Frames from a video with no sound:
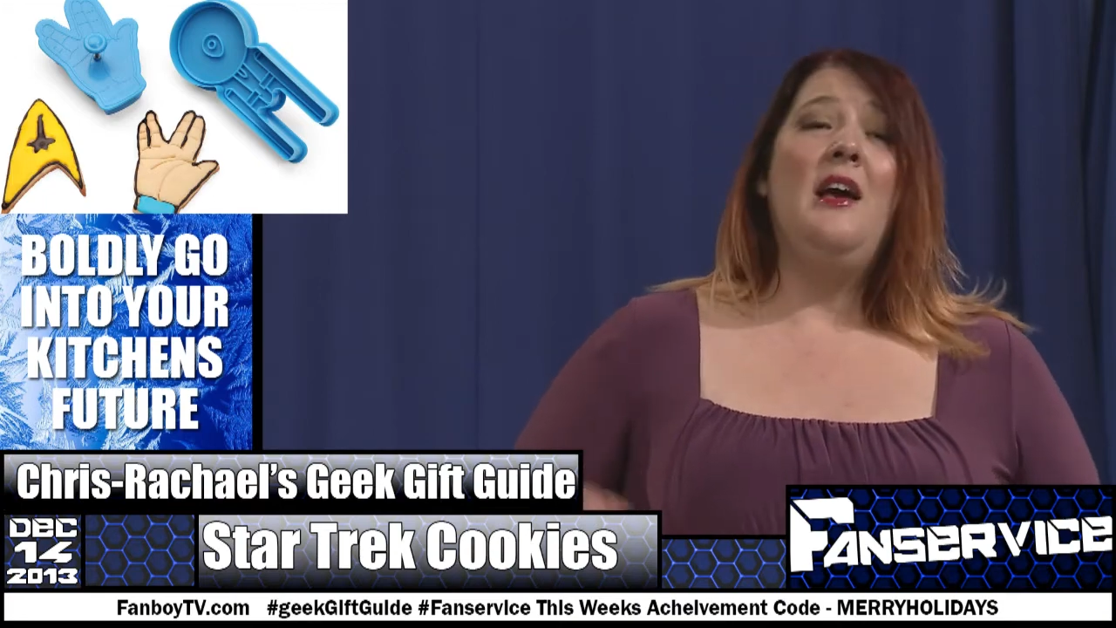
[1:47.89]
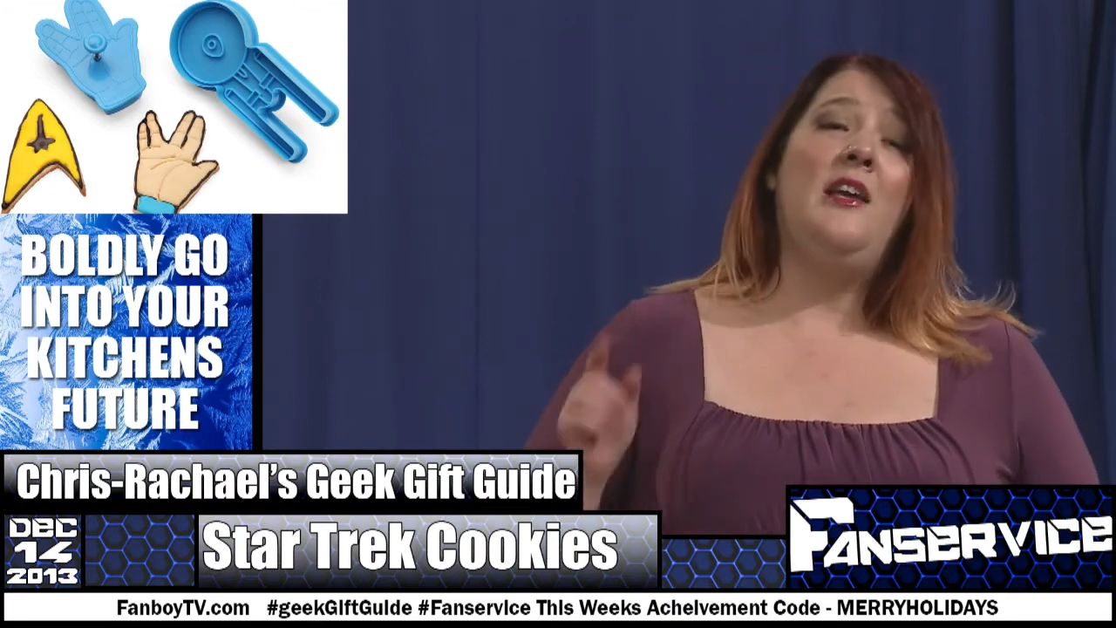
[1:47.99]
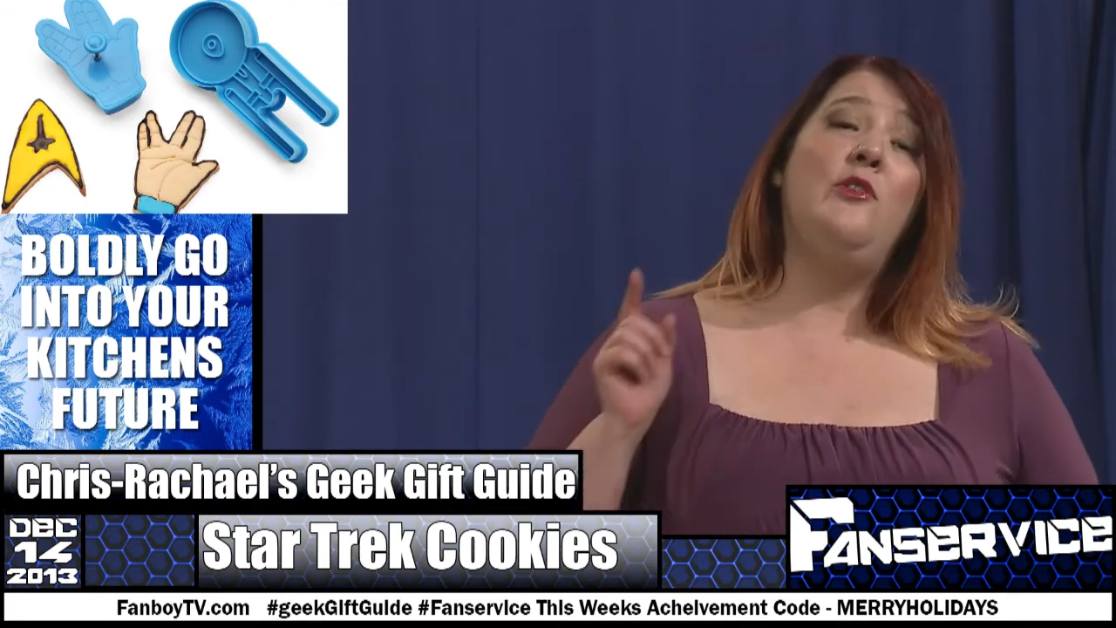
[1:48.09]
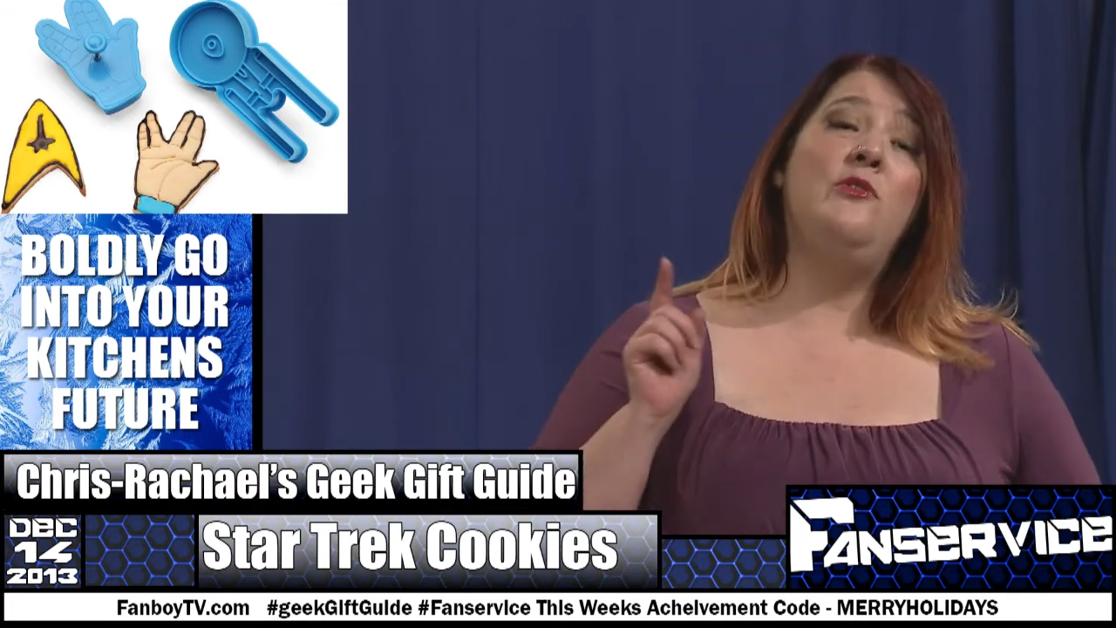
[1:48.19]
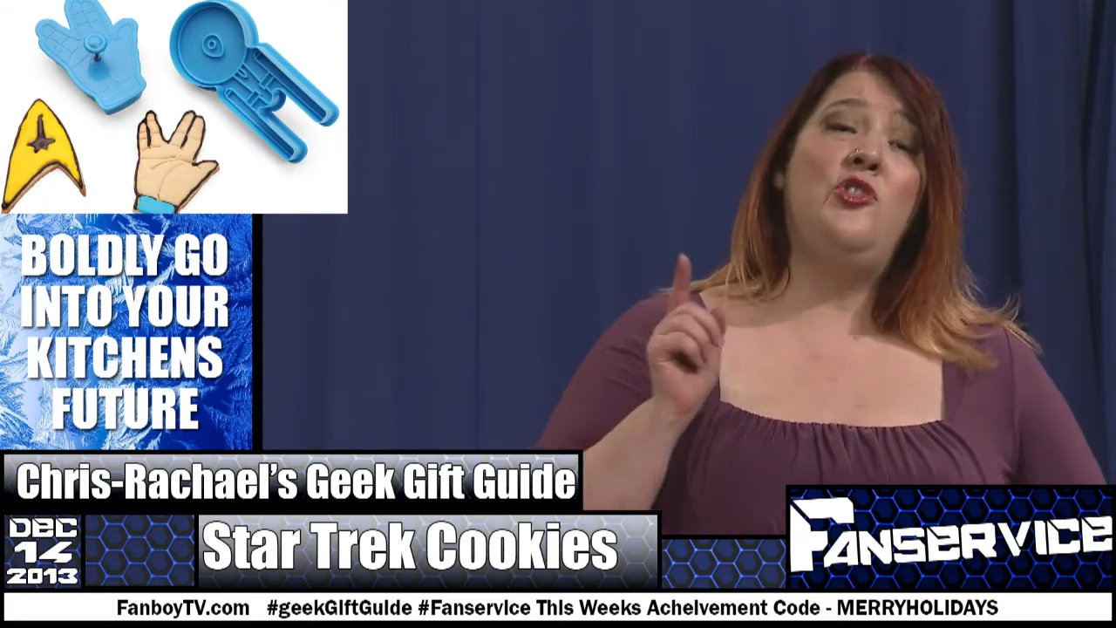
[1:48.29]

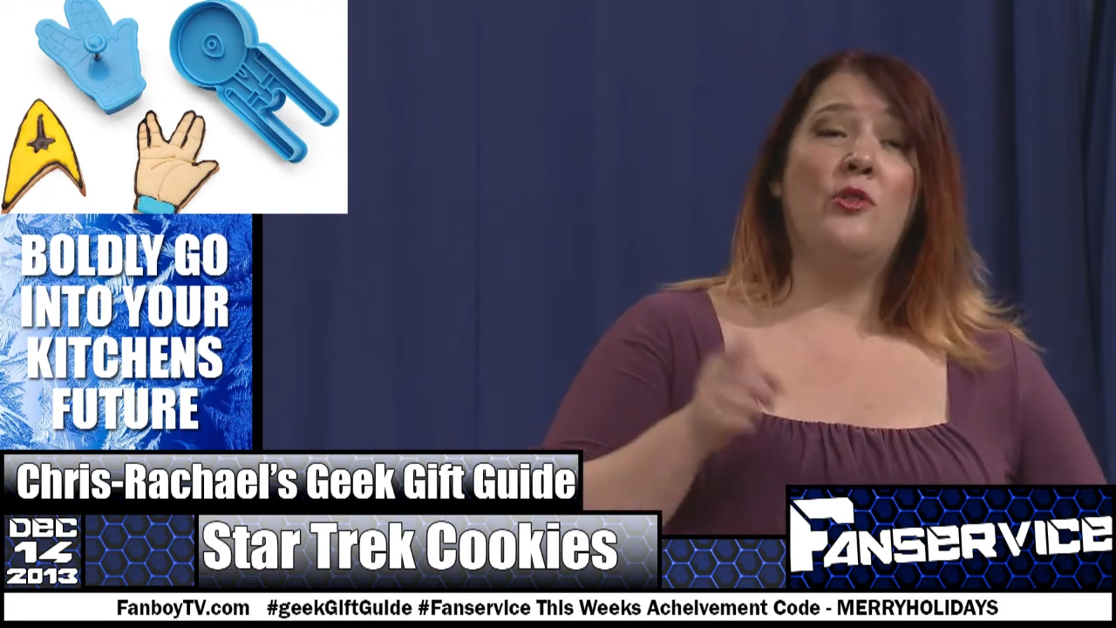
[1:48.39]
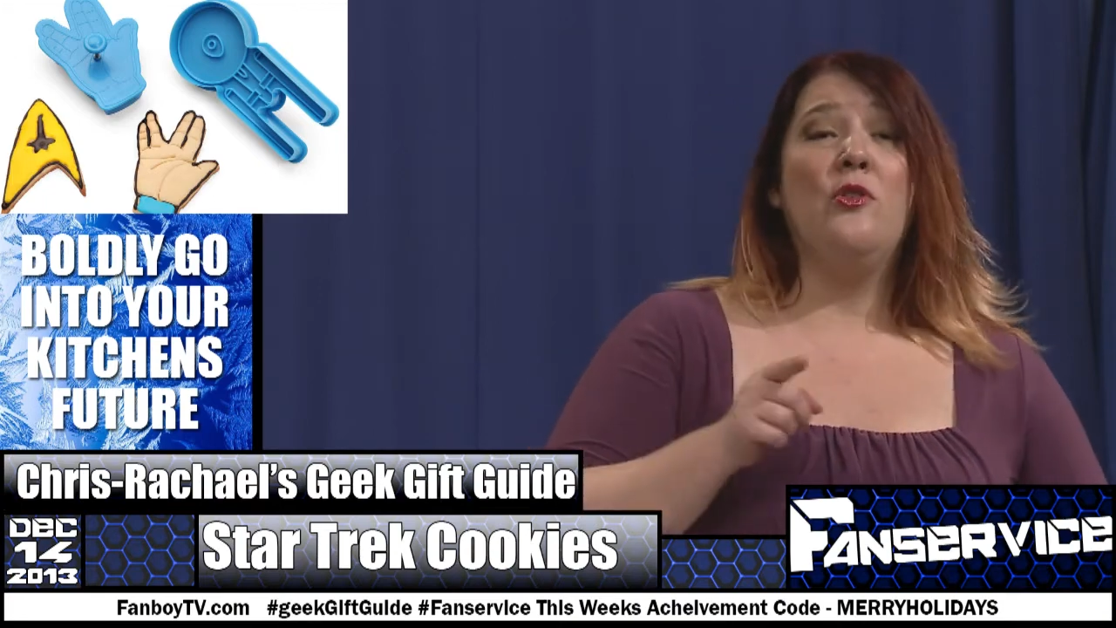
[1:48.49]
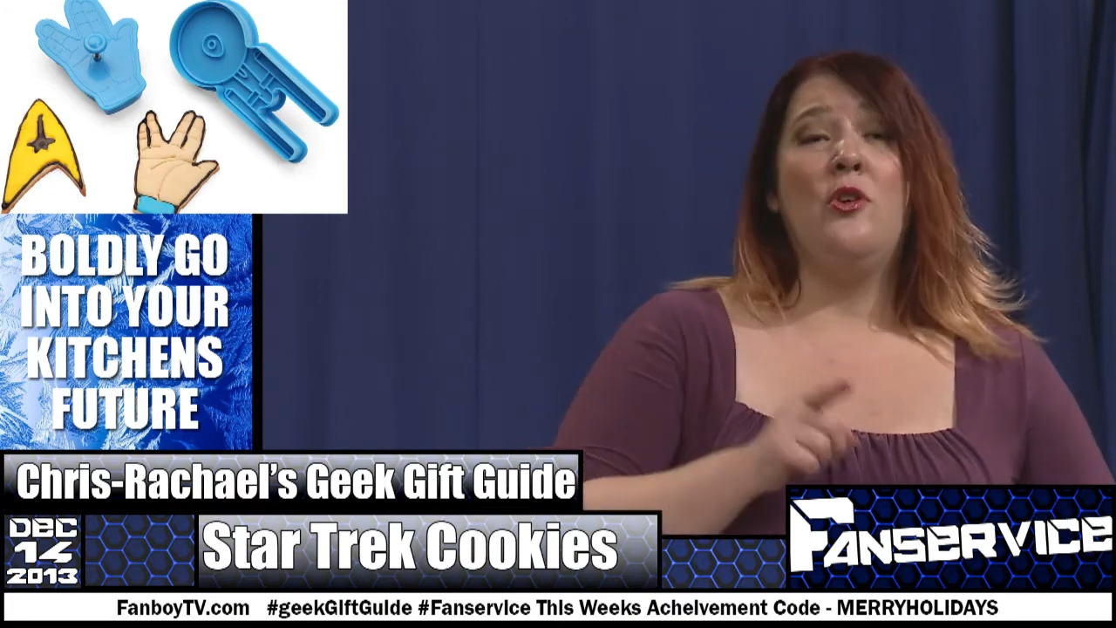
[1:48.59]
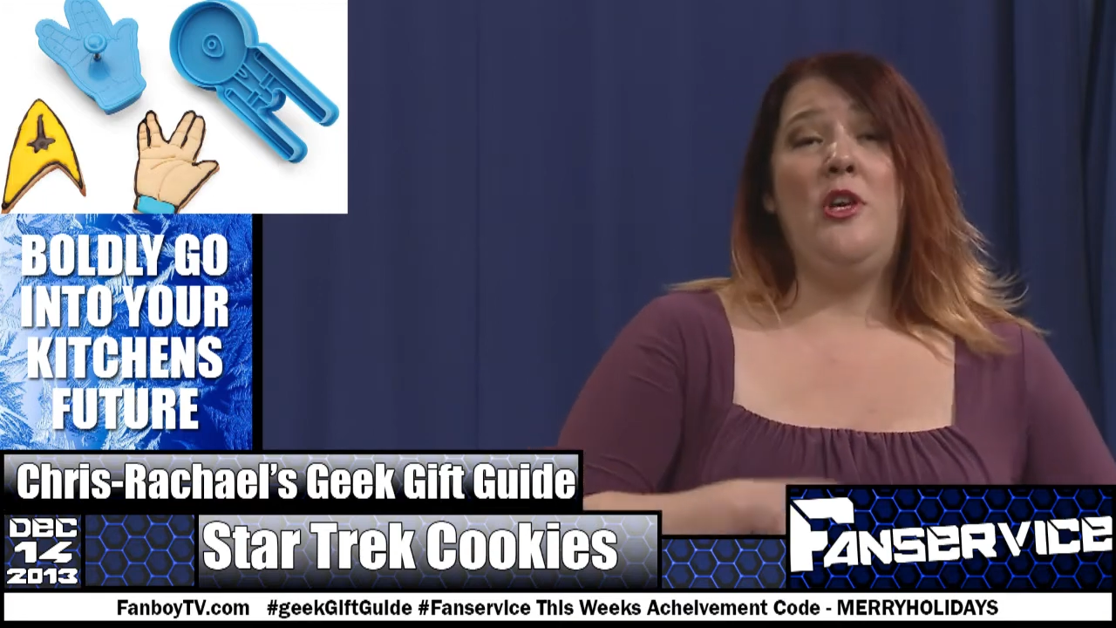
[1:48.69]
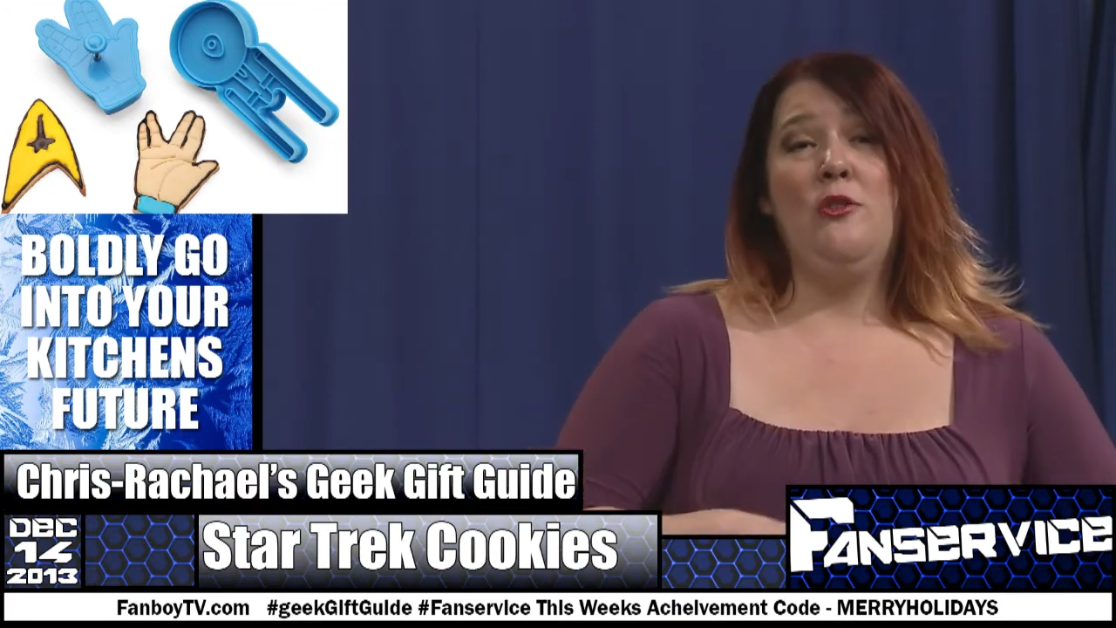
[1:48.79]
Use sugar
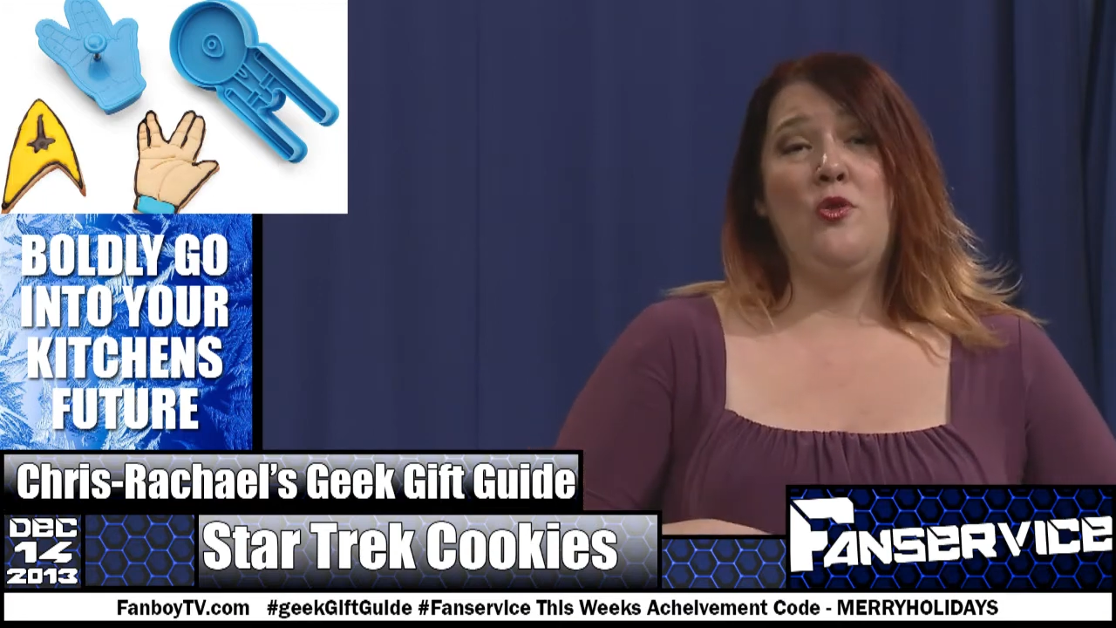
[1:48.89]
cookie or